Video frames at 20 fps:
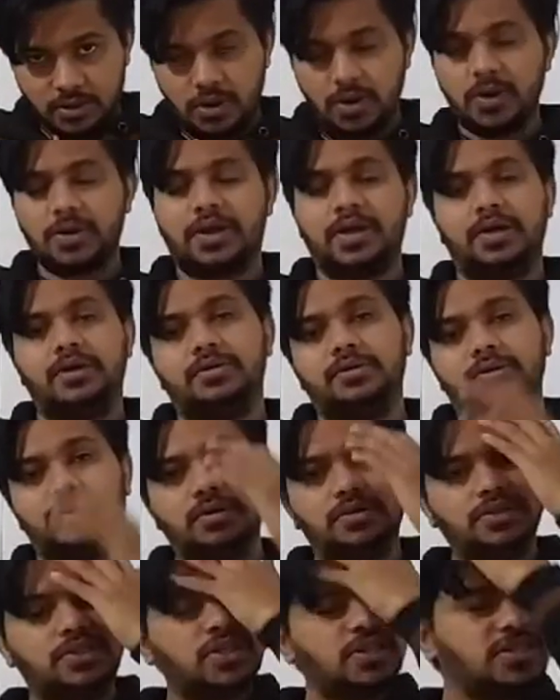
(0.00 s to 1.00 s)
Okay,
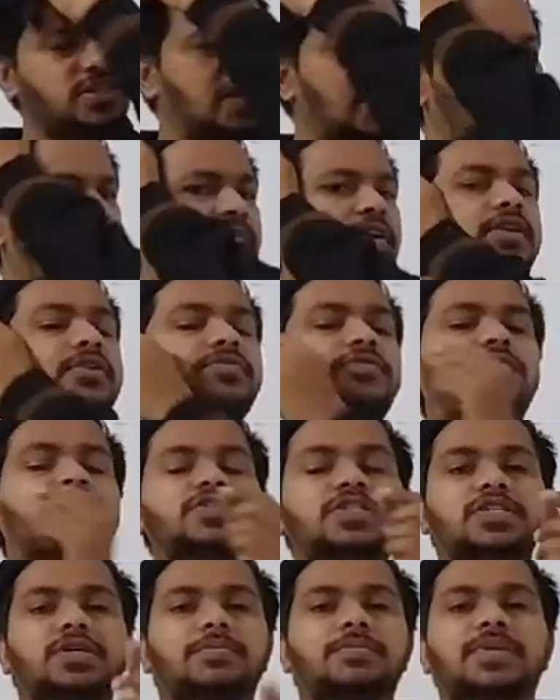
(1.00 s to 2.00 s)
just leave it
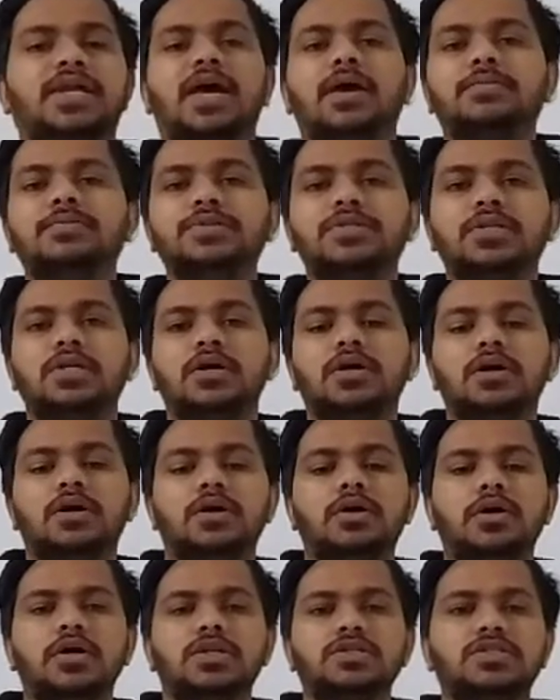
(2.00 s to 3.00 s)
for some times.
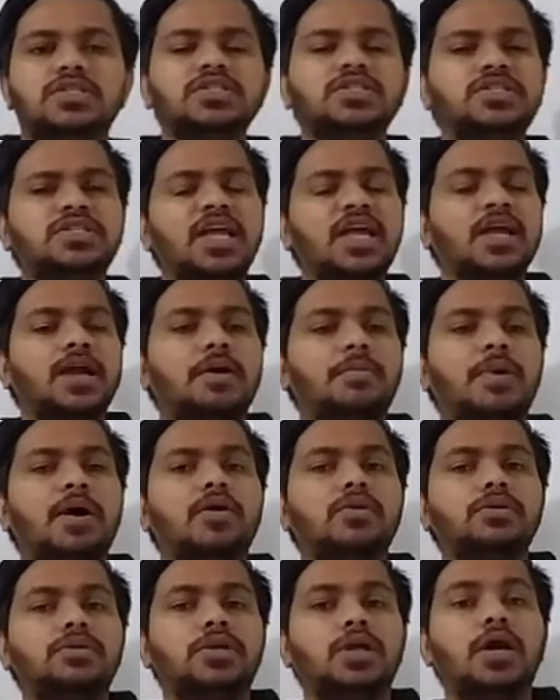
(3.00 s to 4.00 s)
Just think
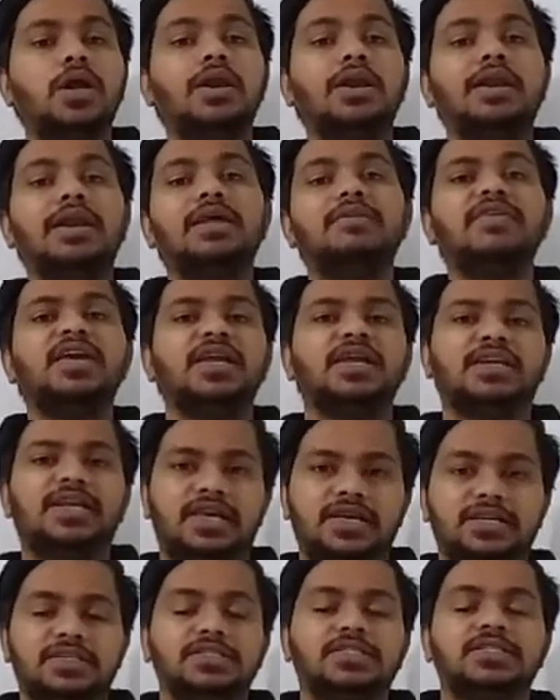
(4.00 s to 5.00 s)
about the living
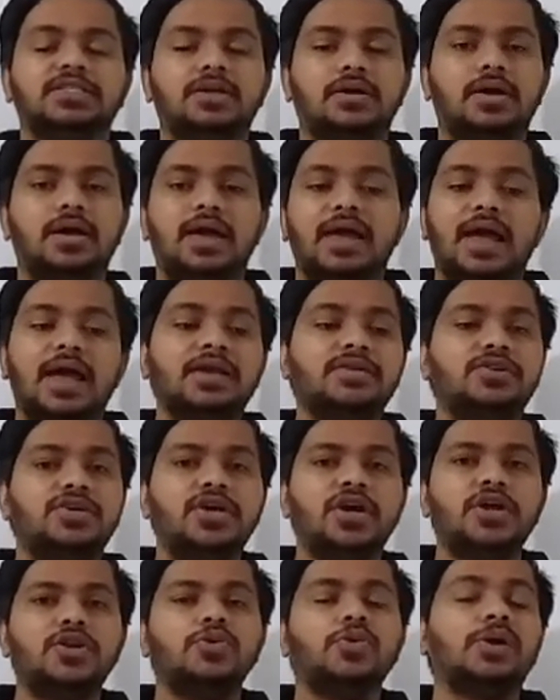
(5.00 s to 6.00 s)
things. And
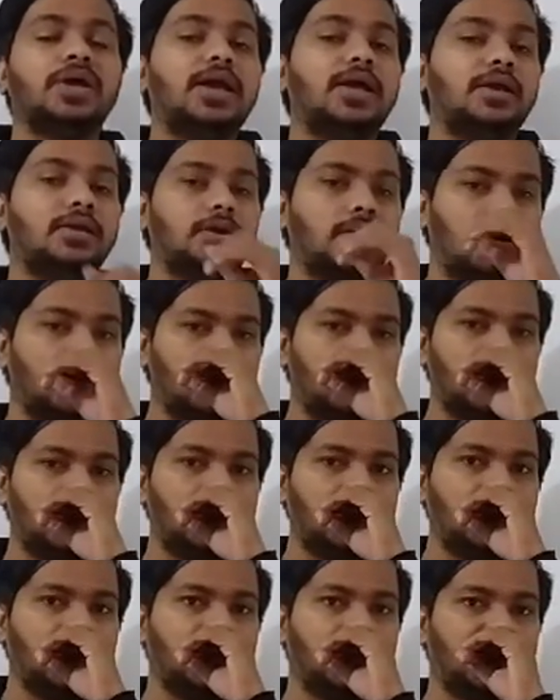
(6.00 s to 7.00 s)
here you can
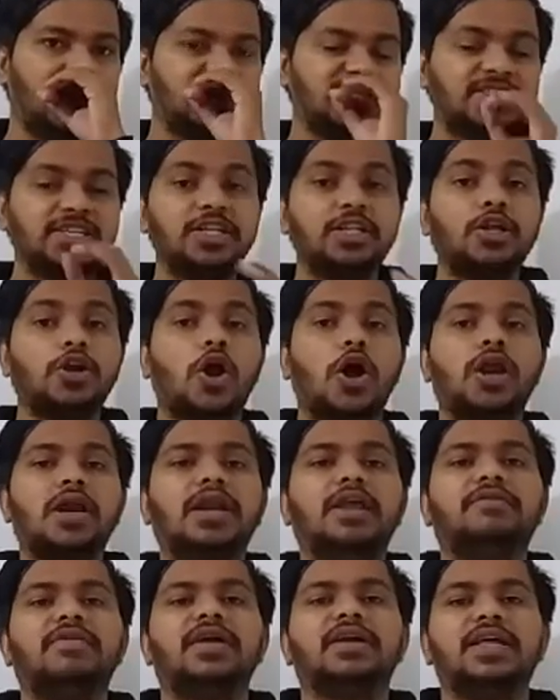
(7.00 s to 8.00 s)
see the
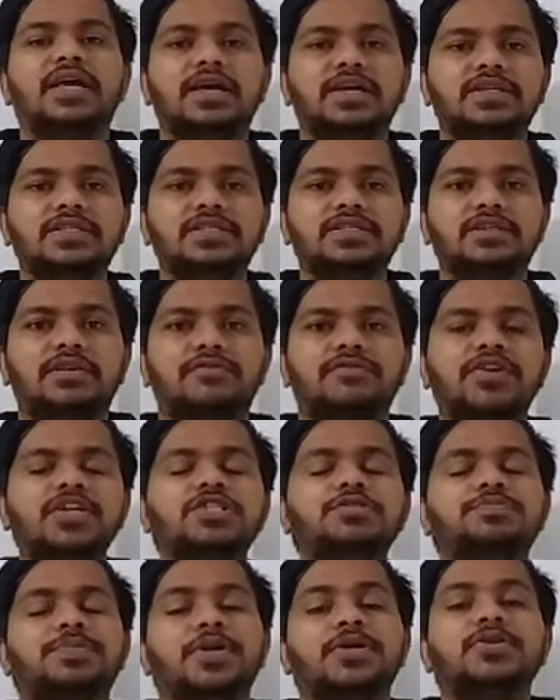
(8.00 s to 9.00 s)
non-living things
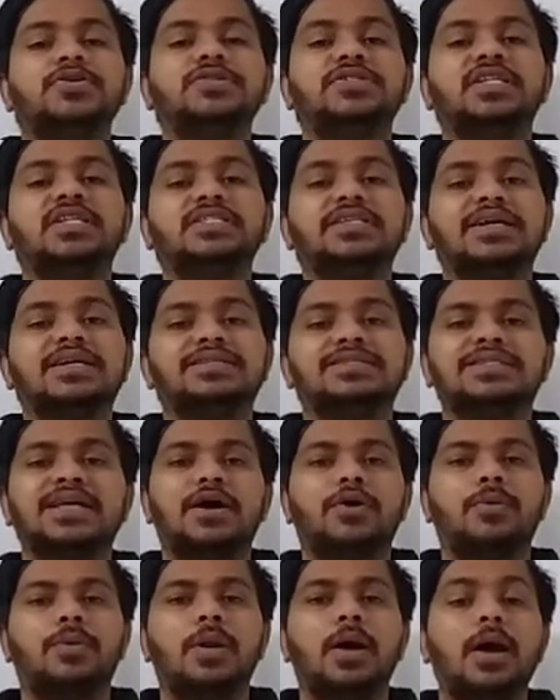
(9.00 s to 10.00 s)
which produces a
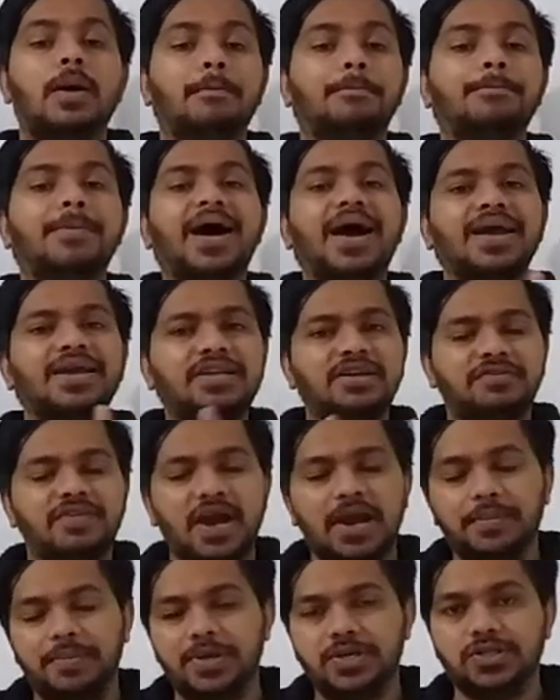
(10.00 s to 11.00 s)
sound by the
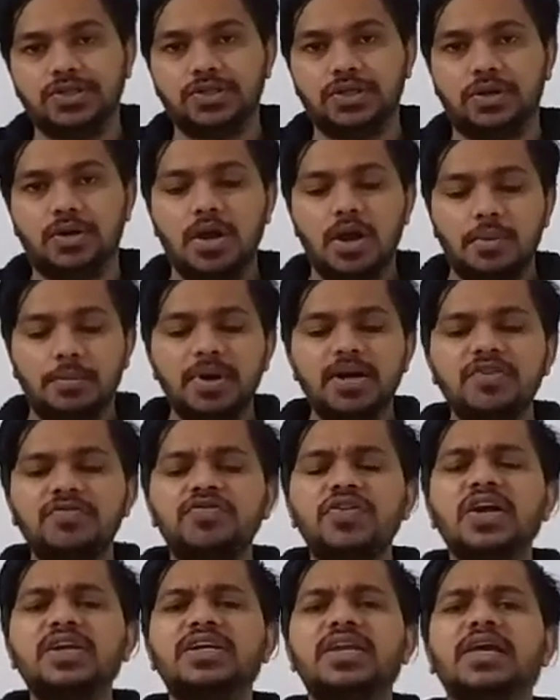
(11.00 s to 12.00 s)
vibration. But
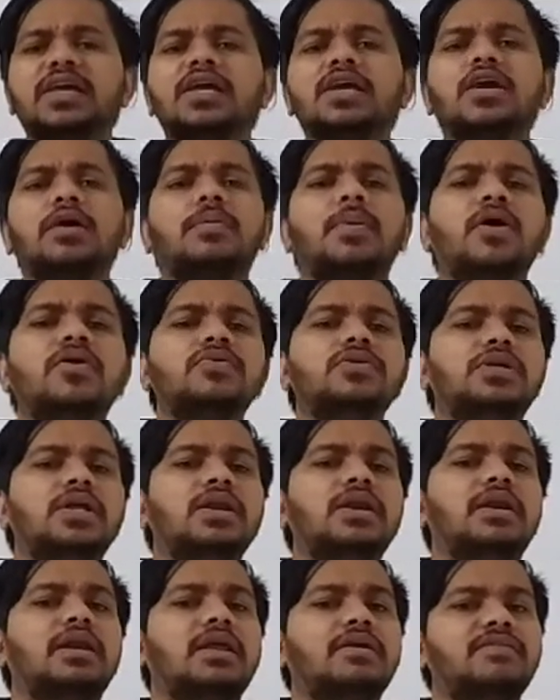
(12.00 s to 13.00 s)
if you are thinking about the
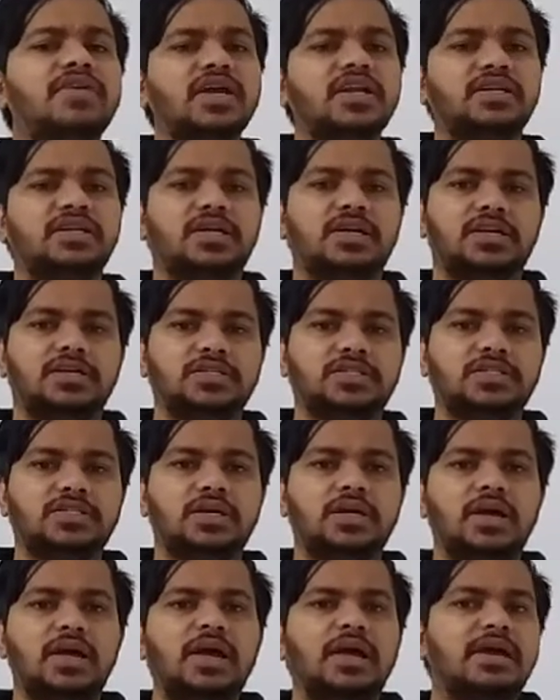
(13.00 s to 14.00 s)
living
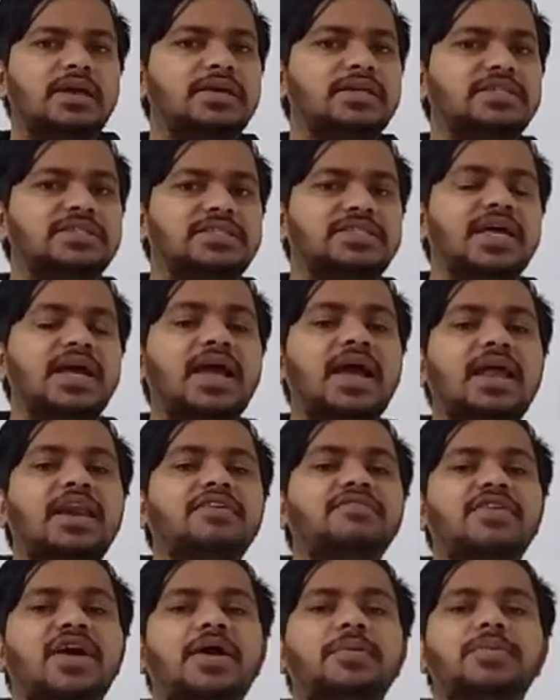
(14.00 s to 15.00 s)
things, is there
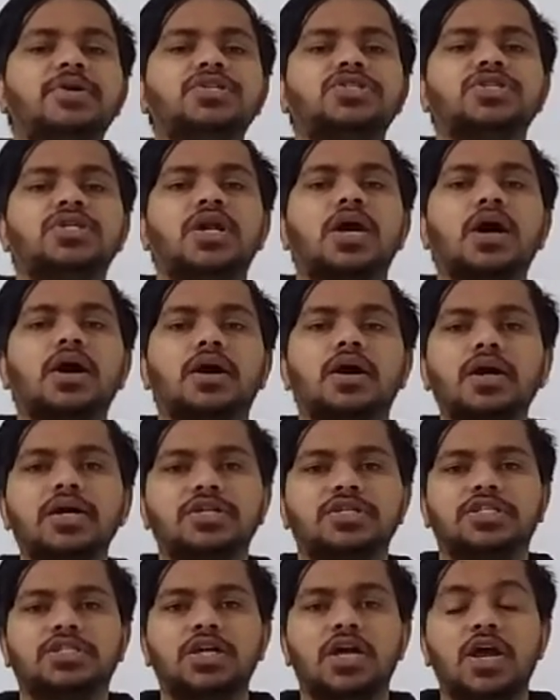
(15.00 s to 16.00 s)
any vibration
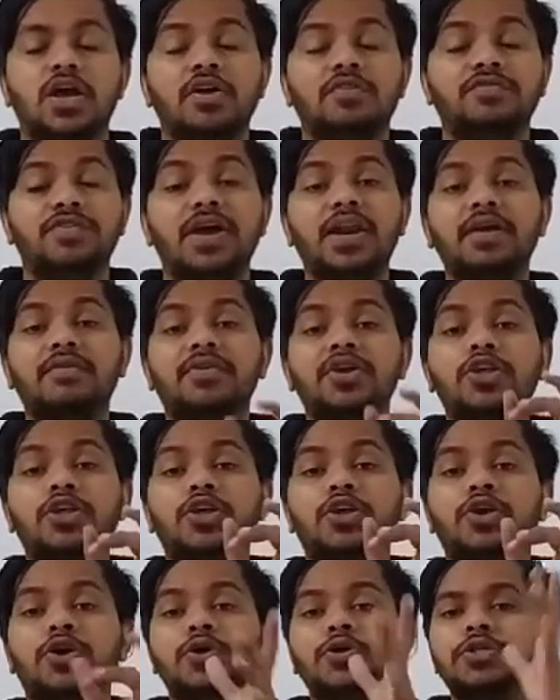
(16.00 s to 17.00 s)
occurs whenever
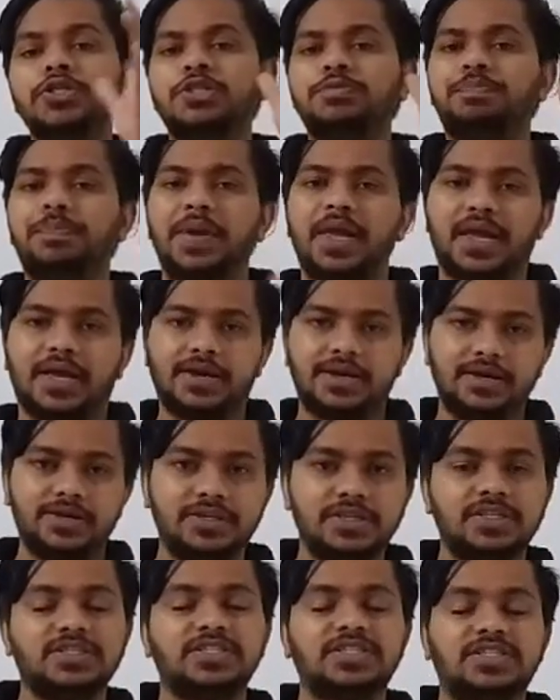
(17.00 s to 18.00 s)
you speak
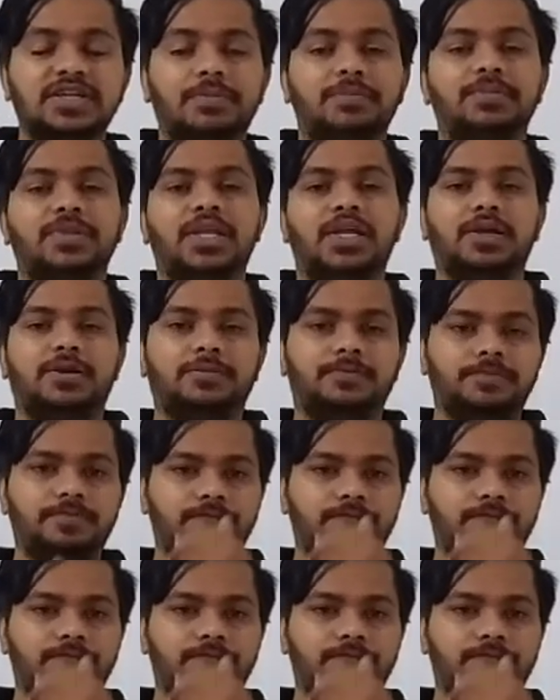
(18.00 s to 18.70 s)
something?